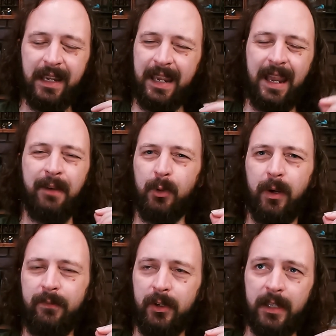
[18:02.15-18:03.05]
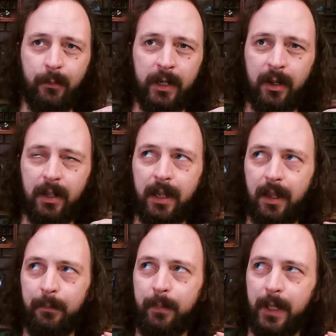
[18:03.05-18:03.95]
I haven't quite figured that one out,
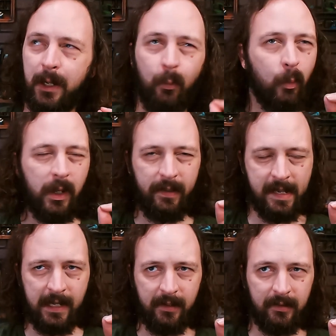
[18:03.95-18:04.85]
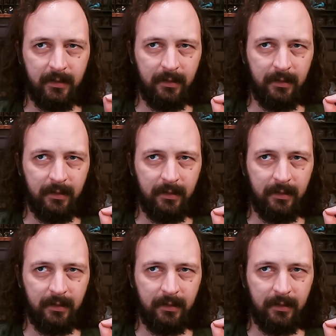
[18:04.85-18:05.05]
but I want that